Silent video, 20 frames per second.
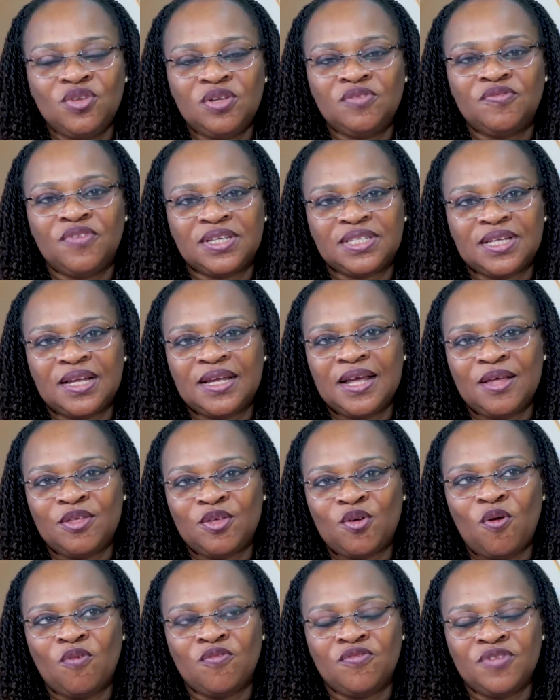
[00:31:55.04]
universal
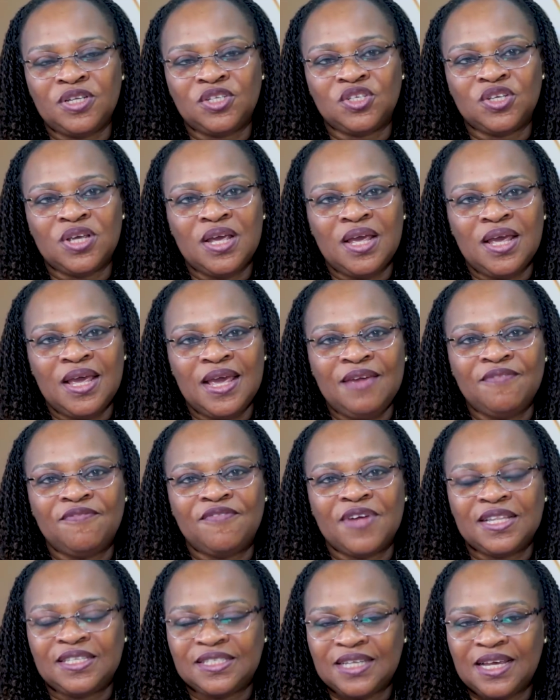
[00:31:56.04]
health coverage a
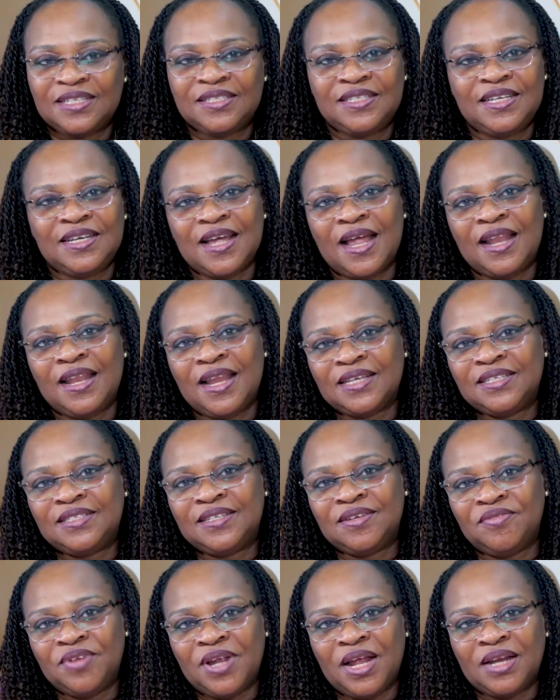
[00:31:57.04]
fantastic and
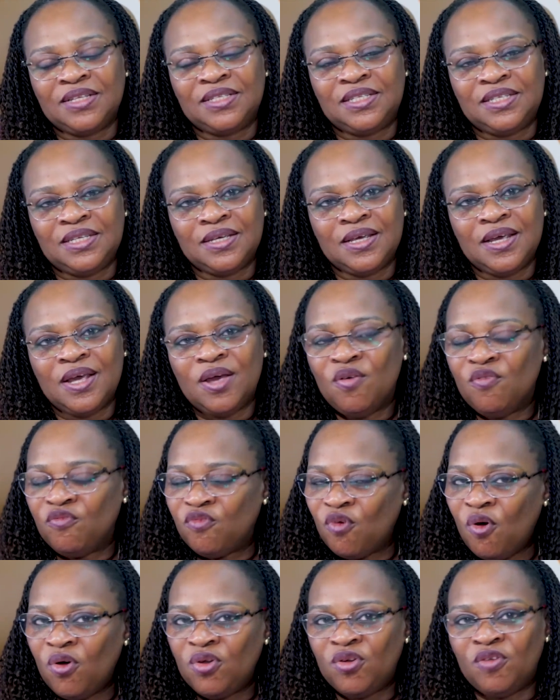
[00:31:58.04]
lasting reality
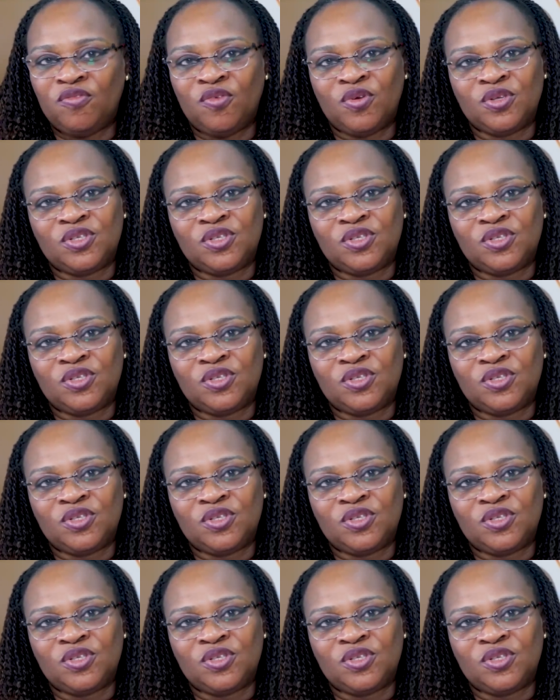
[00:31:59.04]
for all of